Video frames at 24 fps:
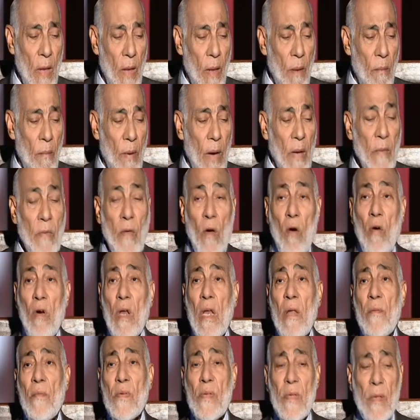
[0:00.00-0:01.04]
by the
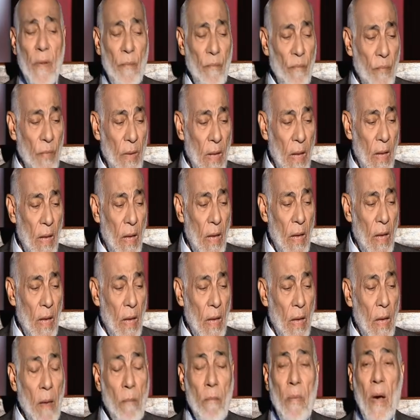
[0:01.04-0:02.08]
olives,
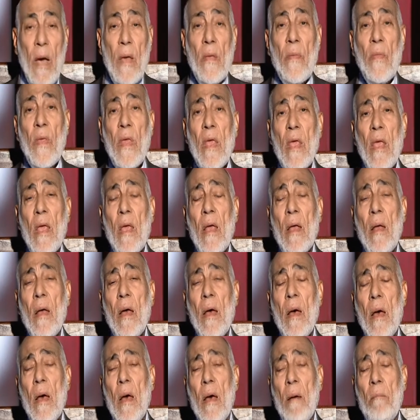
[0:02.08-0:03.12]
by the
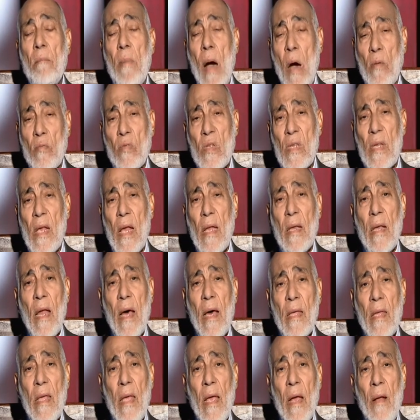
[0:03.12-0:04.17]
Mount
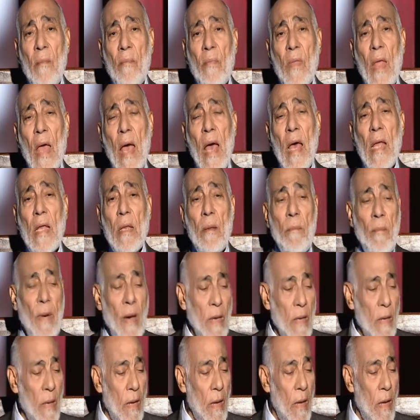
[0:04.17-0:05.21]
Sinai, and
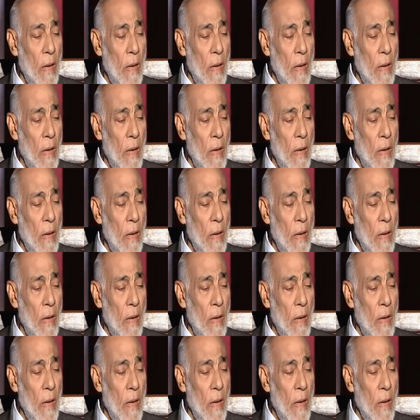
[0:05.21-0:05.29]
by